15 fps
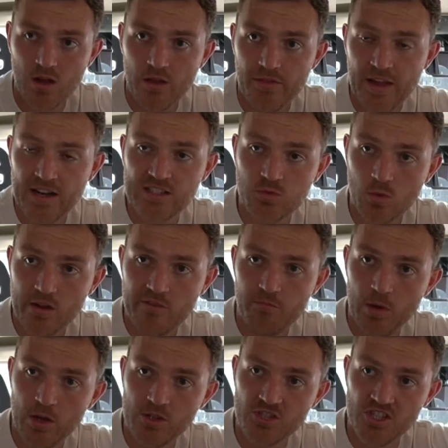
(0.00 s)
that is what I've
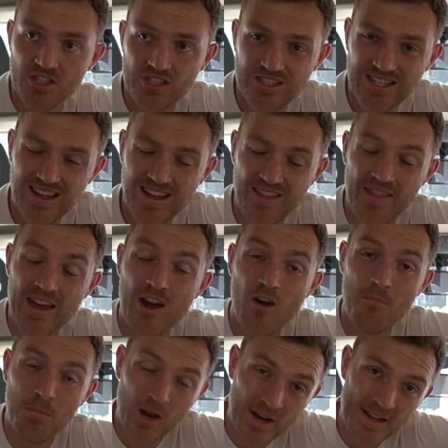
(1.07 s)
purchased. They are
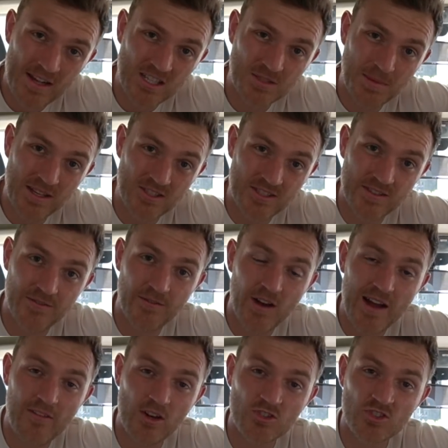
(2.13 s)
bloody expensive,
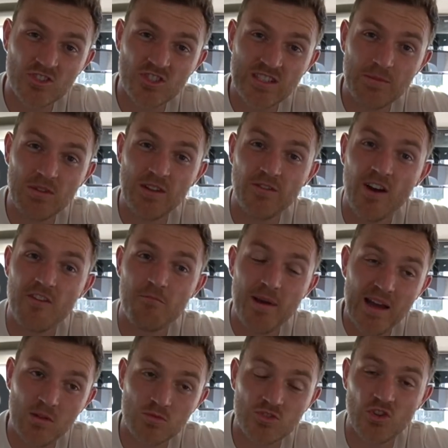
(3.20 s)

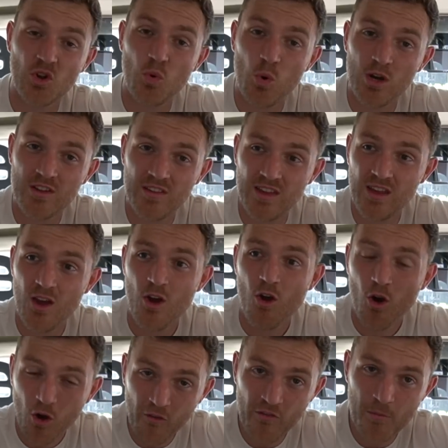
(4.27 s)
£575. The quality
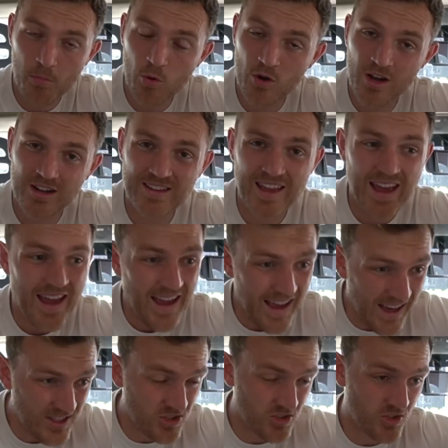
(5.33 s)
of the product
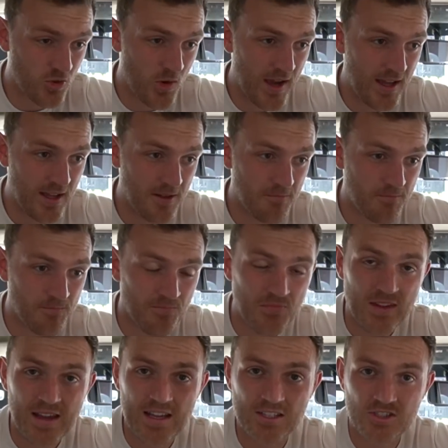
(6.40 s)
isn't great.
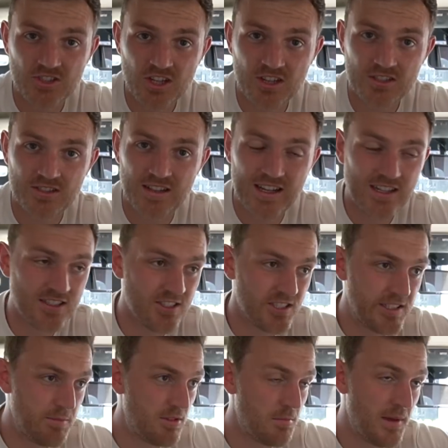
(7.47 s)
It's just there doesn't
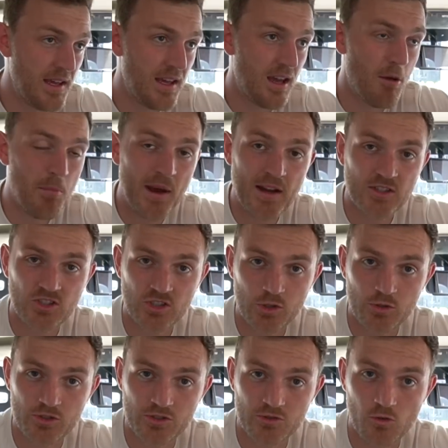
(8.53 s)
seem to be a better
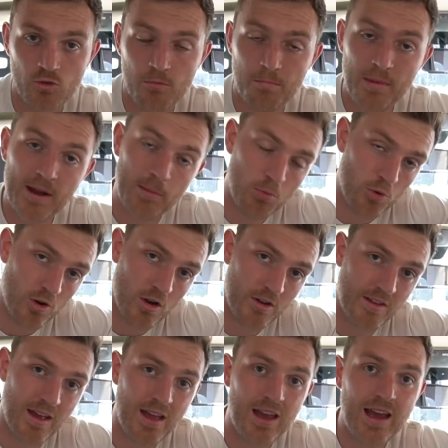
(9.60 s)
solution or a better
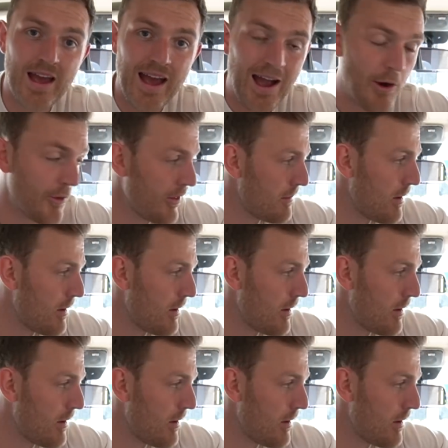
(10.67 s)
product out on the